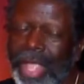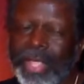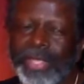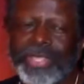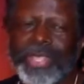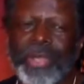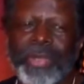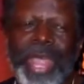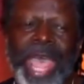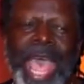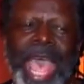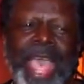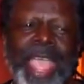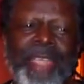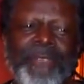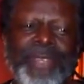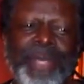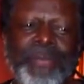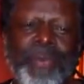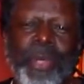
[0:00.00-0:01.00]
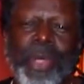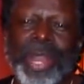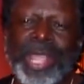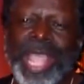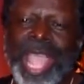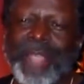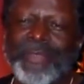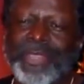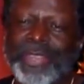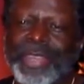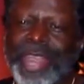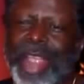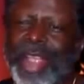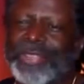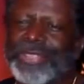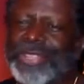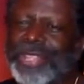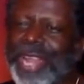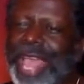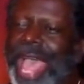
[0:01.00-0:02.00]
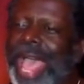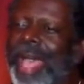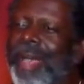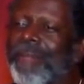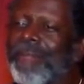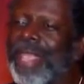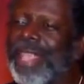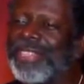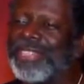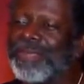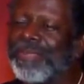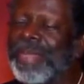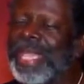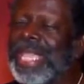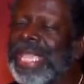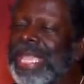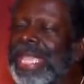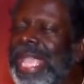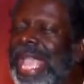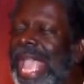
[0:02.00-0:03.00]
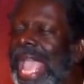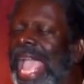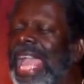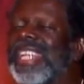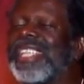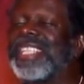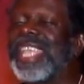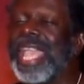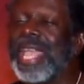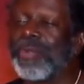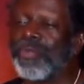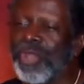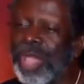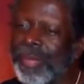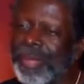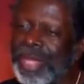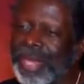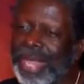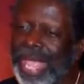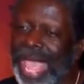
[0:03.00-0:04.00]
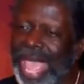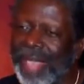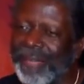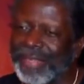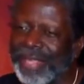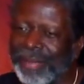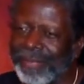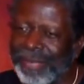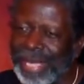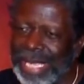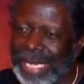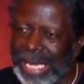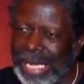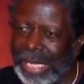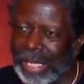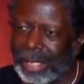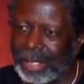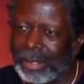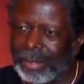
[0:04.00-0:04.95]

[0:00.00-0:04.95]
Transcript: So now every morning after darshan, it's me and 10 women having a meeting.